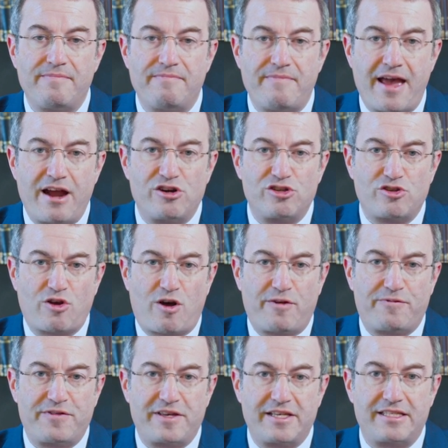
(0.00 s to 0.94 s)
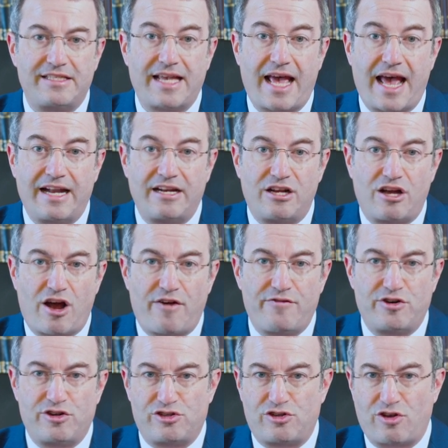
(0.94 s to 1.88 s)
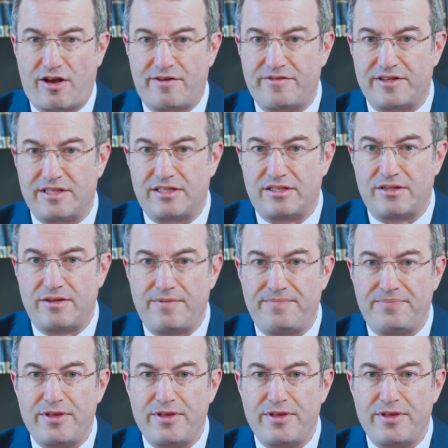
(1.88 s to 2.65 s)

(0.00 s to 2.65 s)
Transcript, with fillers: mayor's office, and governor's office,